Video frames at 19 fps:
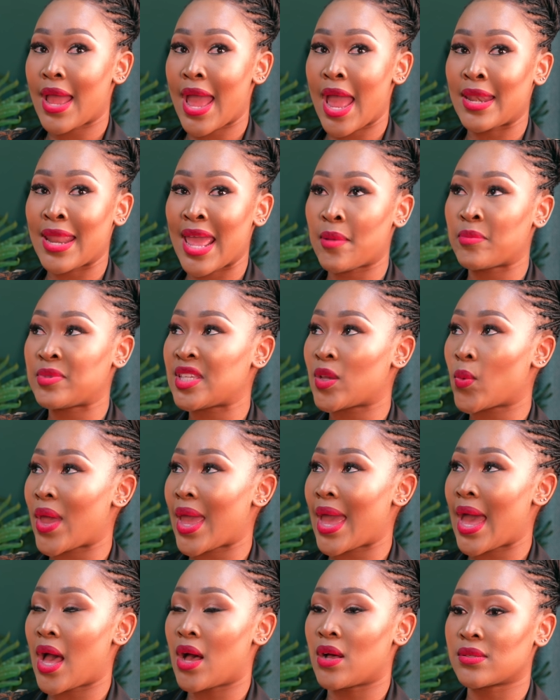an empty
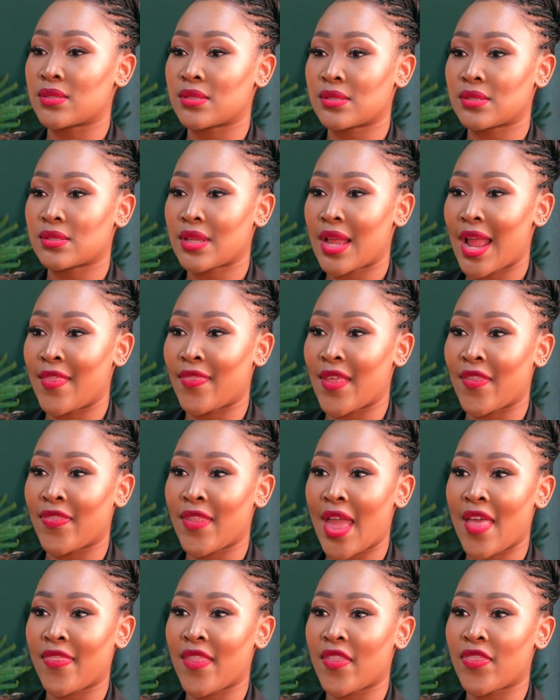warehouse,"
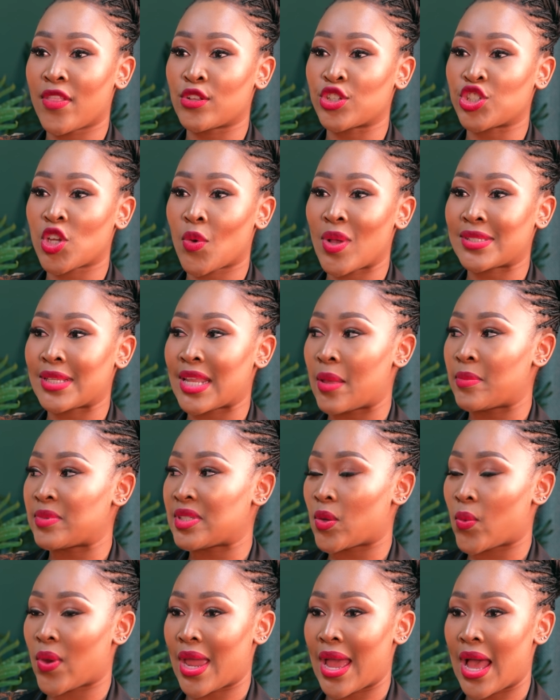and then they'll show us an
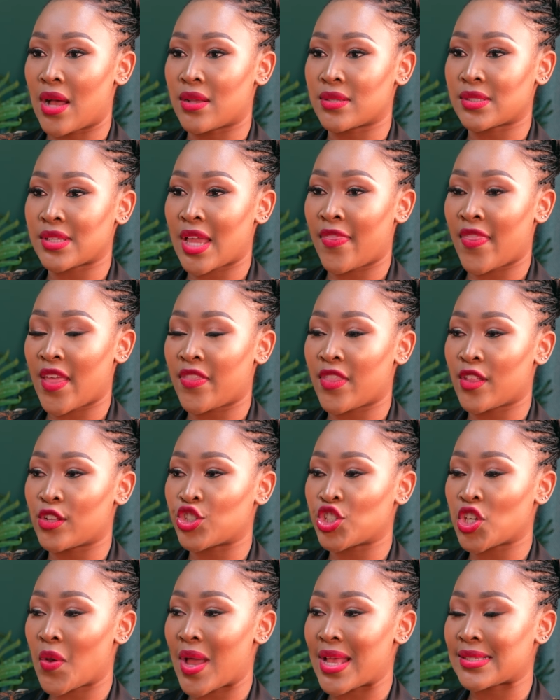empty warehouse, and then
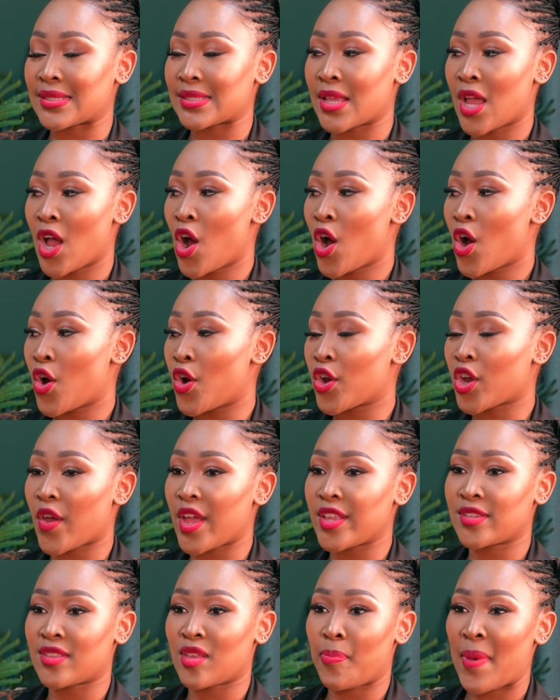they'll show us her going
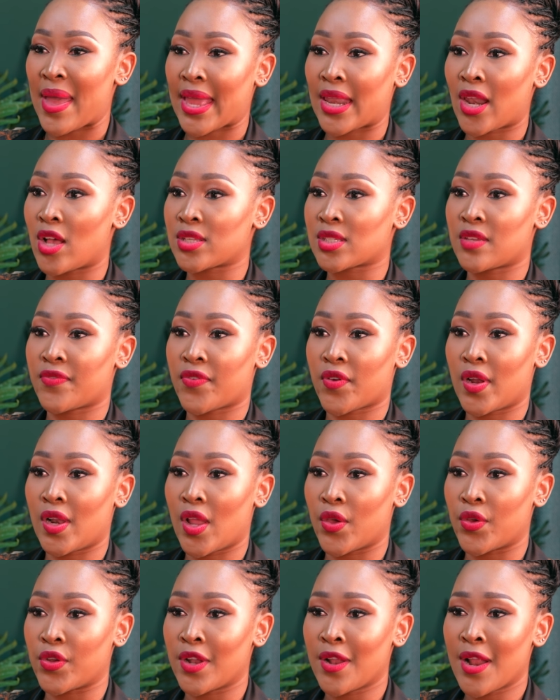to the bank and asking for a
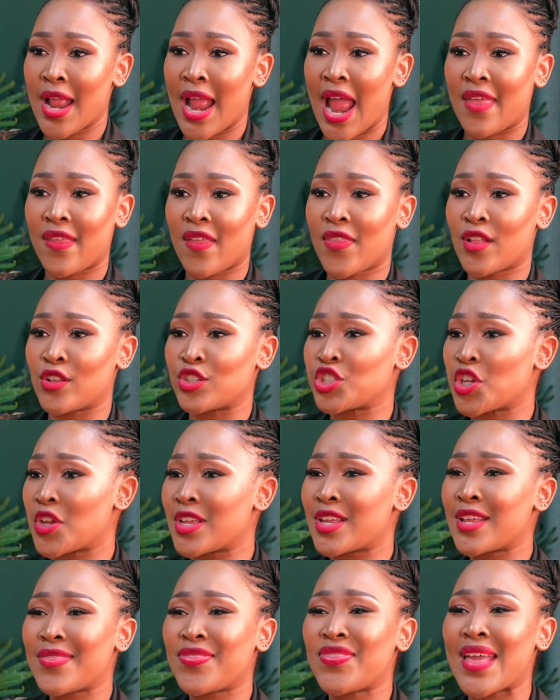loan. And then they'll show,
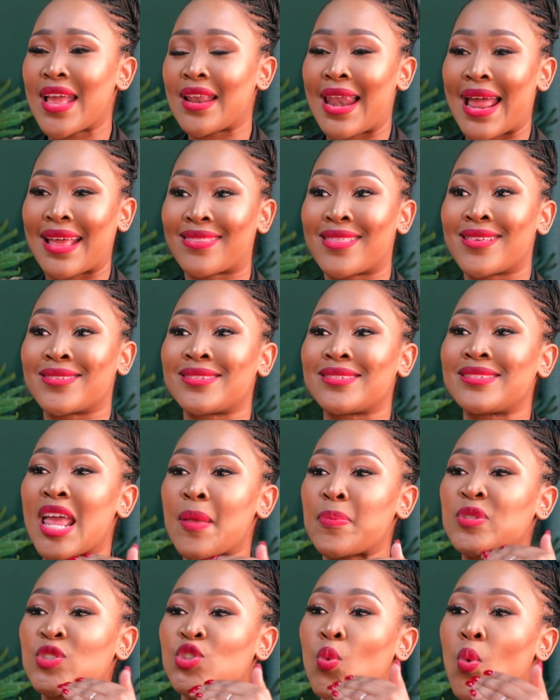like, the
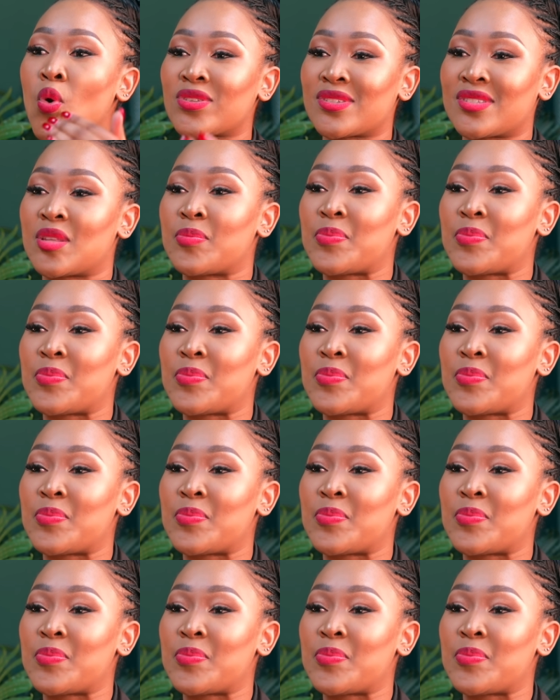steps towards the